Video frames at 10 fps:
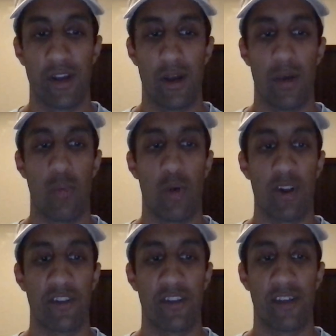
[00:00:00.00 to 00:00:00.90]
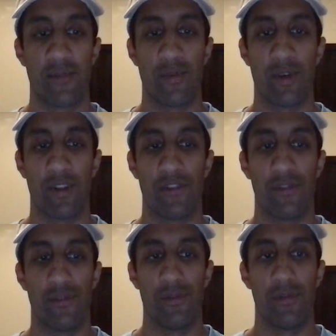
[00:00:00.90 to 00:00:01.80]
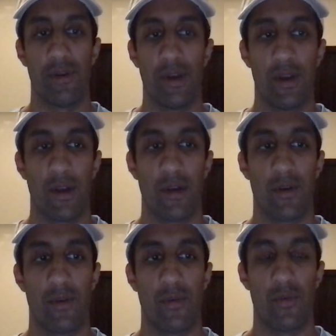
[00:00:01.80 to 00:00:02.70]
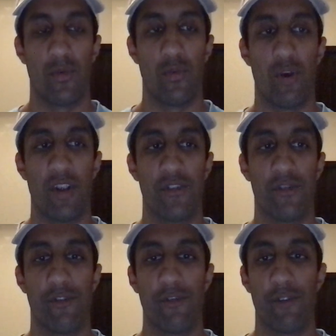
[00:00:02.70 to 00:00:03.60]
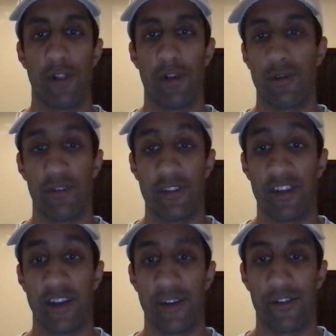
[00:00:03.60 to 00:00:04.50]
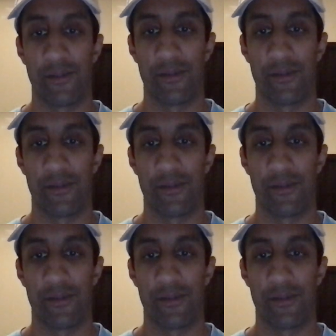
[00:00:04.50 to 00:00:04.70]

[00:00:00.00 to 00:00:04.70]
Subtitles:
wants that we want to fulfill our own desires.